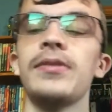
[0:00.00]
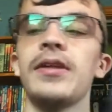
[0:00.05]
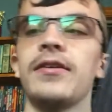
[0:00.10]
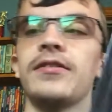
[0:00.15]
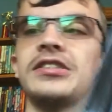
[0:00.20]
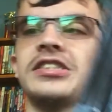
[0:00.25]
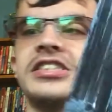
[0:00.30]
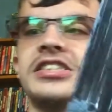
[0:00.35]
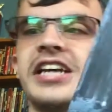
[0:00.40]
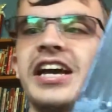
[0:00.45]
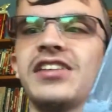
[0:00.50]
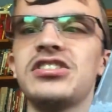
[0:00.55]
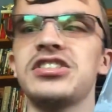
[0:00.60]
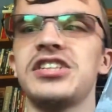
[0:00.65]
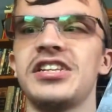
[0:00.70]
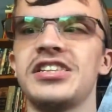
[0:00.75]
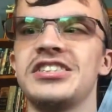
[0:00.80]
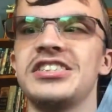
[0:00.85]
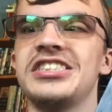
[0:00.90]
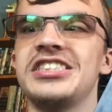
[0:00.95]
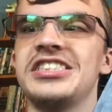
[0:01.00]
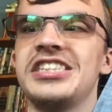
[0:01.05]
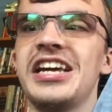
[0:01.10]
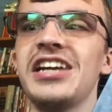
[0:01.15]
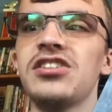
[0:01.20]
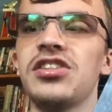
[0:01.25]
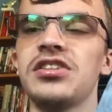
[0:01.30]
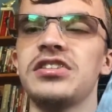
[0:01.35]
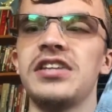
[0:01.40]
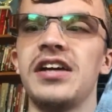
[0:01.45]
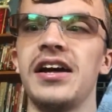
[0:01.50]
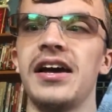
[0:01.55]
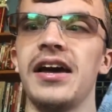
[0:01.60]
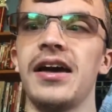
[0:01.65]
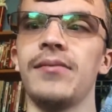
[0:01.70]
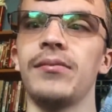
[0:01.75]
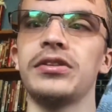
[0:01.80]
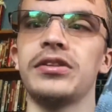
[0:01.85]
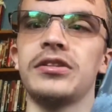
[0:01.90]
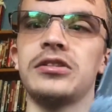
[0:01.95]
sixth sixth
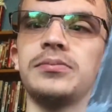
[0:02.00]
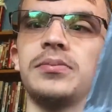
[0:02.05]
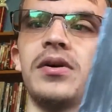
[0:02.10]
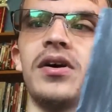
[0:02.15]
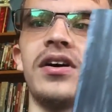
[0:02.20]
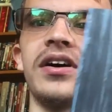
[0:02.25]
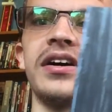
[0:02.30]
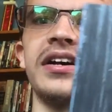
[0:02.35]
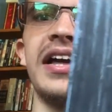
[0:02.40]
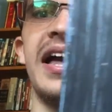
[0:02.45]
time with this book,